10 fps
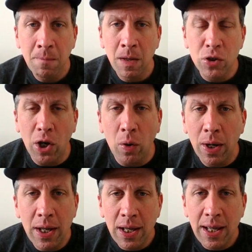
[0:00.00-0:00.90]
So
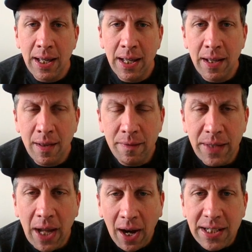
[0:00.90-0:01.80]

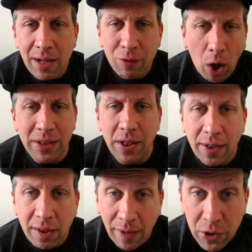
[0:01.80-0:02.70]
the idea of going to the
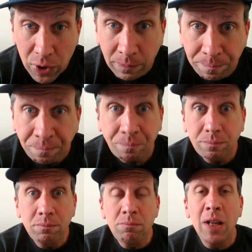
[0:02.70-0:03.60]
convention
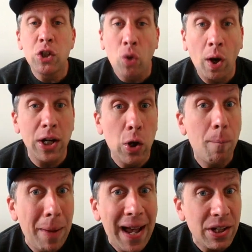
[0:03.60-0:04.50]
and trying
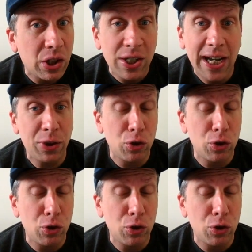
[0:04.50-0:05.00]
your best to get those